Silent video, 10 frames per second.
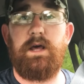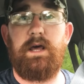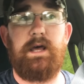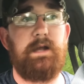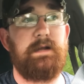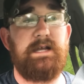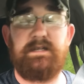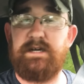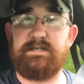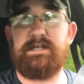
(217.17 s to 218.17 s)
and
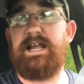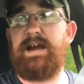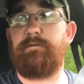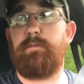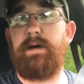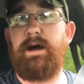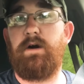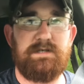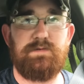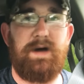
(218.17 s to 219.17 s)
it doesn't lack for
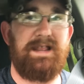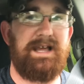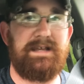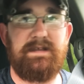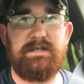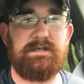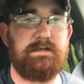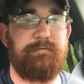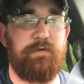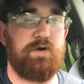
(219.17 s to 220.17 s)
power. This is why I like
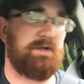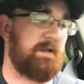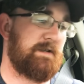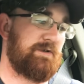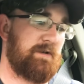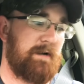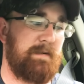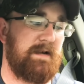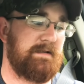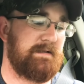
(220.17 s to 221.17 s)
this version of this truck,
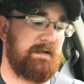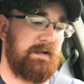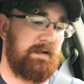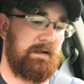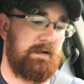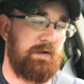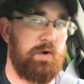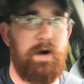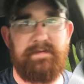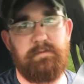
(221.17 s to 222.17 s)
because you
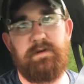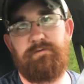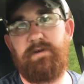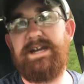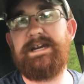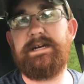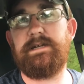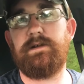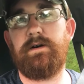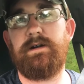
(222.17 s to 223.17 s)
don't have to be afraid to get
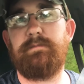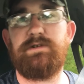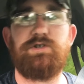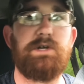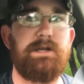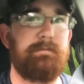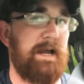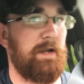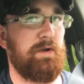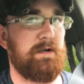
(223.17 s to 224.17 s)
it dirty, but you can
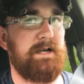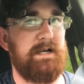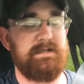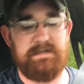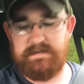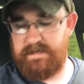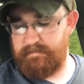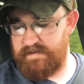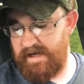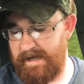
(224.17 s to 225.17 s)
make it look nice at the
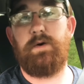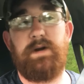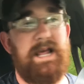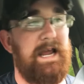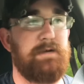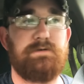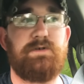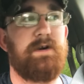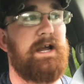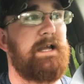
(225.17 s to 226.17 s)
same time. It handles
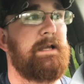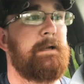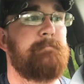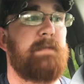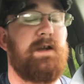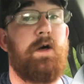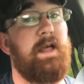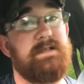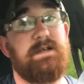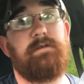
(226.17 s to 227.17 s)
great and all
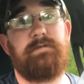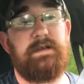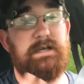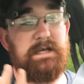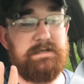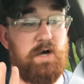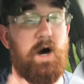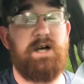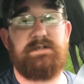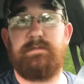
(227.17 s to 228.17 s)
that stuff is
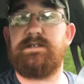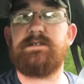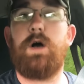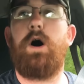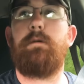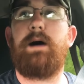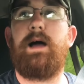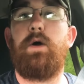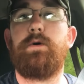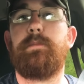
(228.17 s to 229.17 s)
awesome. This is all
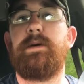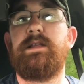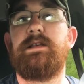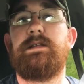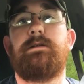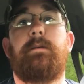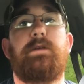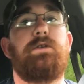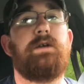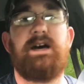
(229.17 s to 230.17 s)
my own opinion. I
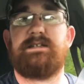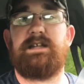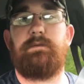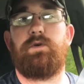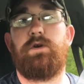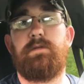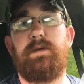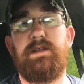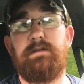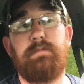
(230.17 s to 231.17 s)
mean, you guys can have your own
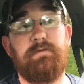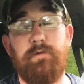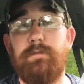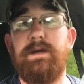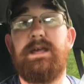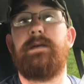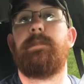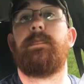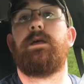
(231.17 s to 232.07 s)
opinion, but for me